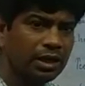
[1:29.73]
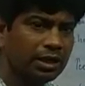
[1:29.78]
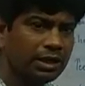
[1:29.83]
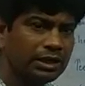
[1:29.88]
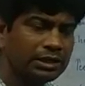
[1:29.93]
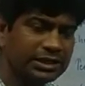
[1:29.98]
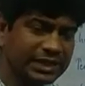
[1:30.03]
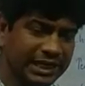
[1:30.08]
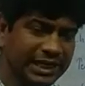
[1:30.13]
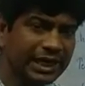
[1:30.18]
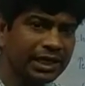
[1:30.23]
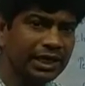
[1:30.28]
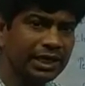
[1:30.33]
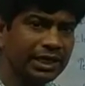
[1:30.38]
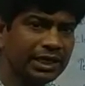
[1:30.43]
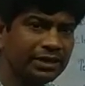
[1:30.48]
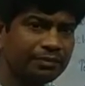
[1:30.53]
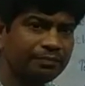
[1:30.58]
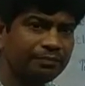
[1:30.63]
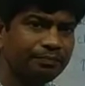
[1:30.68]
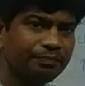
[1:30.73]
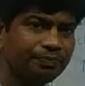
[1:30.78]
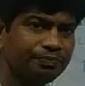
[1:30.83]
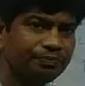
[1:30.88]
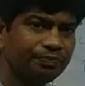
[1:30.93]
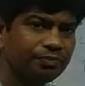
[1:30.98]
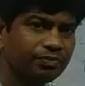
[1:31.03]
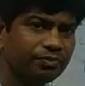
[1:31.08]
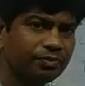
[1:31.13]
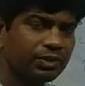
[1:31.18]
Secondly,
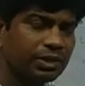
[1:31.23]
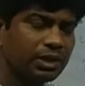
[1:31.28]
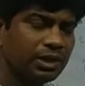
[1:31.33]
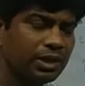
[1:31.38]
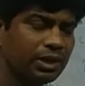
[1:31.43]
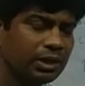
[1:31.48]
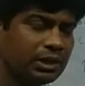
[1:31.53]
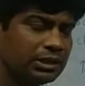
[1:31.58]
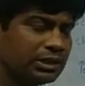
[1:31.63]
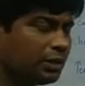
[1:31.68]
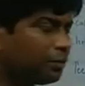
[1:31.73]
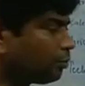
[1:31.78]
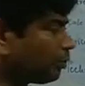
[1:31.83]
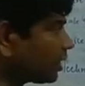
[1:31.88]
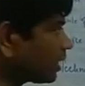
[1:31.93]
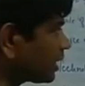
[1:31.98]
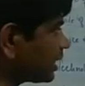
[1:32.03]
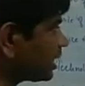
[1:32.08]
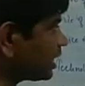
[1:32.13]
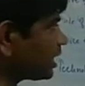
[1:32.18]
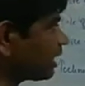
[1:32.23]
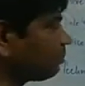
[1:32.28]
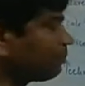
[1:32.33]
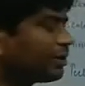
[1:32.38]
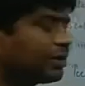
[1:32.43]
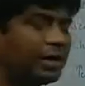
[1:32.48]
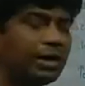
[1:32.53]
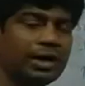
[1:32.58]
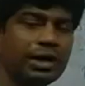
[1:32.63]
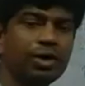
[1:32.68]
the working
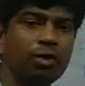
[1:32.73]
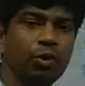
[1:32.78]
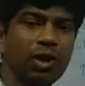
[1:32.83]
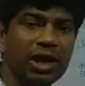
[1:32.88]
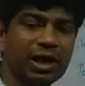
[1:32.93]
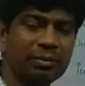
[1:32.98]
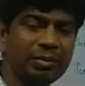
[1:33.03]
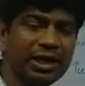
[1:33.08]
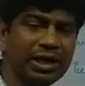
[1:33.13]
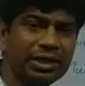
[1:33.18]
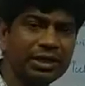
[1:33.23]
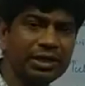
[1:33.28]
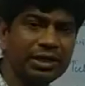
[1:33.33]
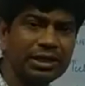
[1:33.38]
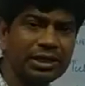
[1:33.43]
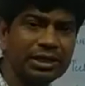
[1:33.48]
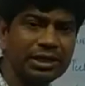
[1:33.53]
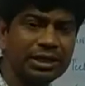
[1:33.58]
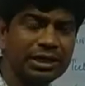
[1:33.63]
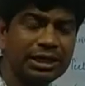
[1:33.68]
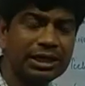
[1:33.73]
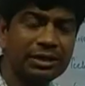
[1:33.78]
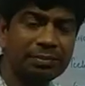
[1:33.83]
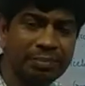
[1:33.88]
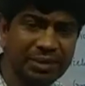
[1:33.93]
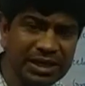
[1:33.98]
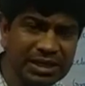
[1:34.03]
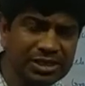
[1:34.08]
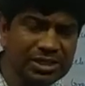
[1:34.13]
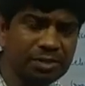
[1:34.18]
capital requirement
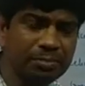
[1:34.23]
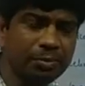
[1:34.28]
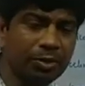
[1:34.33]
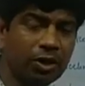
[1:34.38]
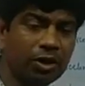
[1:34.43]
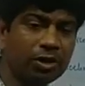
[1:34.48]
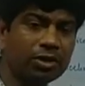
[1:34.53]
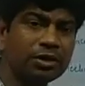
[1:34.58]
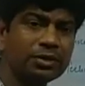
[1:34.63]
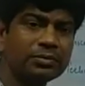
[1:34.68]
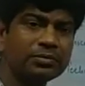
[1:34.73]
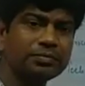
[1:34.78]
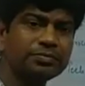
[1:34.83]
depends upon